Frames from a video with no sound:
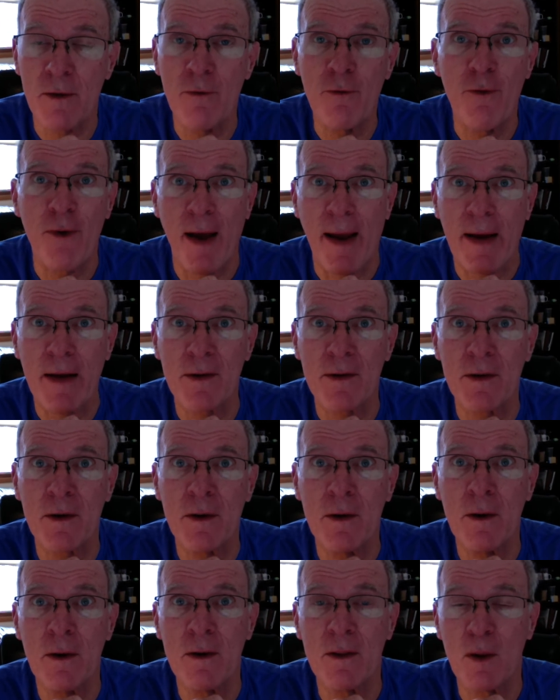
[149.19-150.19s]
In fact,
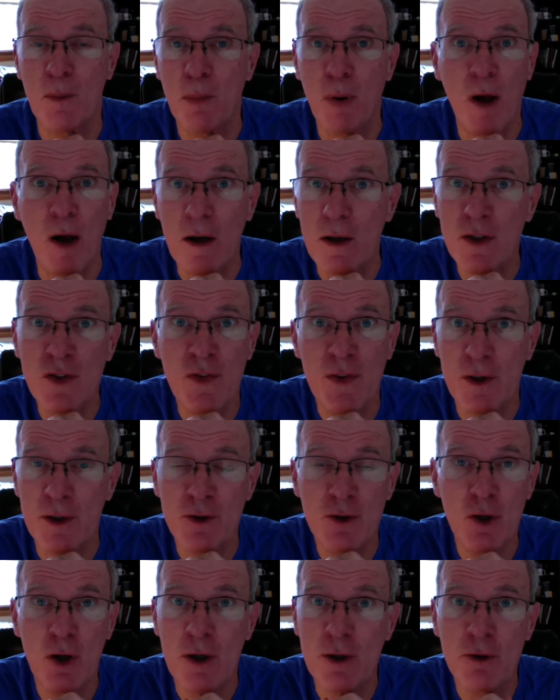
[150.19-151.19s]
the blogosphere
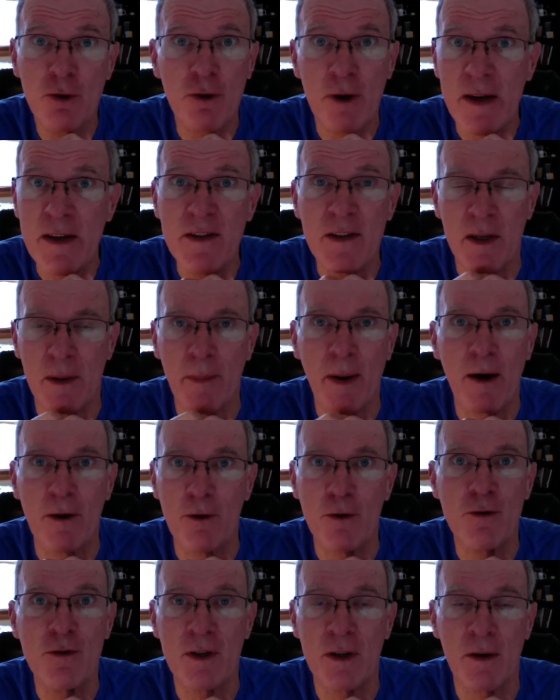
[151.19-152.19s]
has gone crazy about
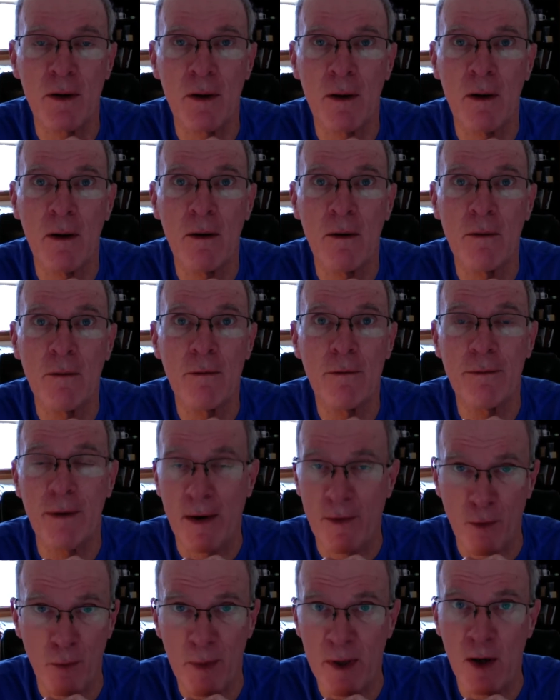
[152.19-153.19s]
using
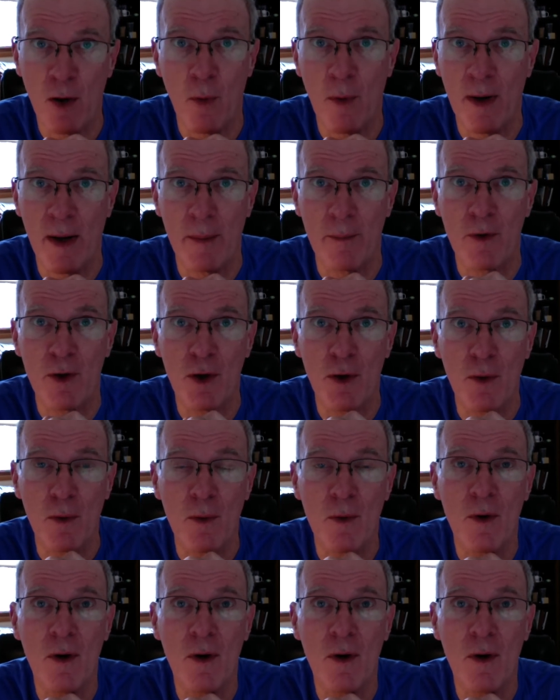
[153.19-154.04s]
5-amino-1-MQ.